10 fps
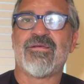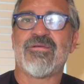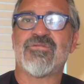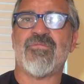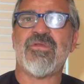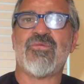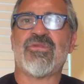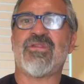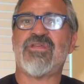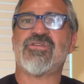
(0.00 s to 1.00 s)
So many
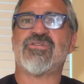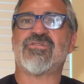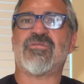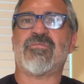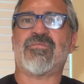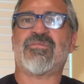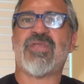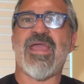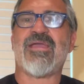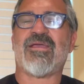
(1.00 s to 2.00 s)
religions
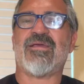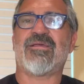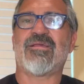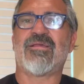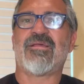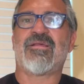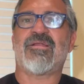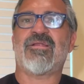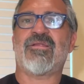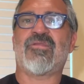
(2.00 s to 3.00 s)
take
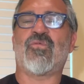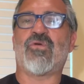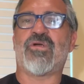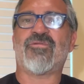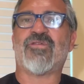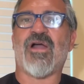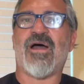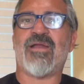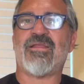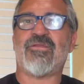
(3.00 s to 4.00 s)
the Word of
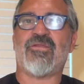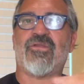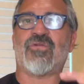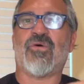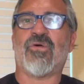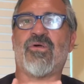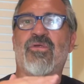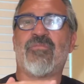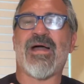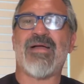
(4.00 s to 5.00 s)
God, either the Torah or
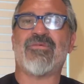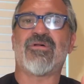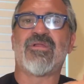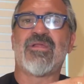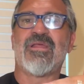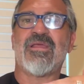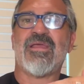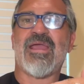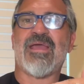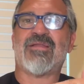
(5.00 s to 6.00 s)
the Bible,
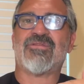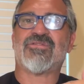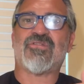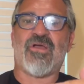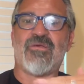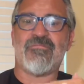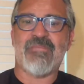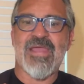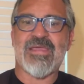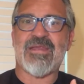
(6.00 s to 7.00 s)
and start
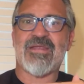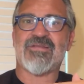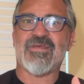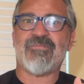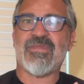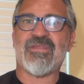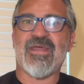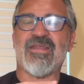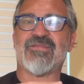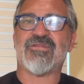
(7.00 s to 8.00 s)
making it something
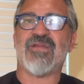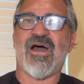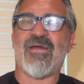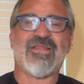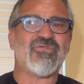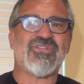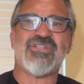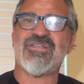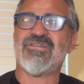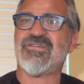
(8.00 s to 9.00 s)
that it's not. That's what
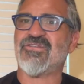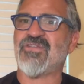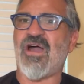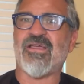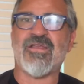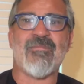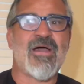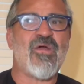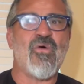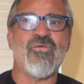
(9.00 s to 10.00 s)
Jesus is talking
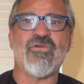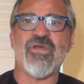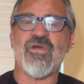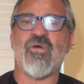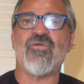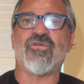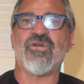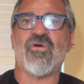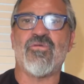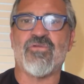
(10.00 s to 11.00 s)
about over and over and
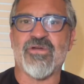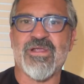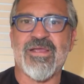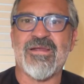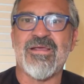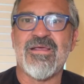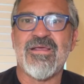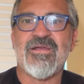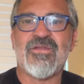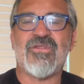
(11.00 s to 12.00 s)
over again
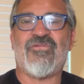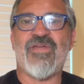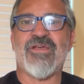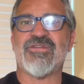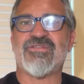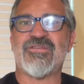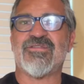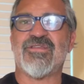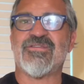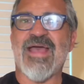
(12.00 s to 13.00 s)
to the Pharisees
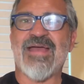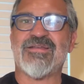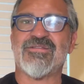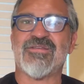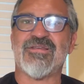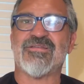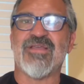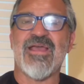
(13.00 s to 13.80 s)
and the Sadducees.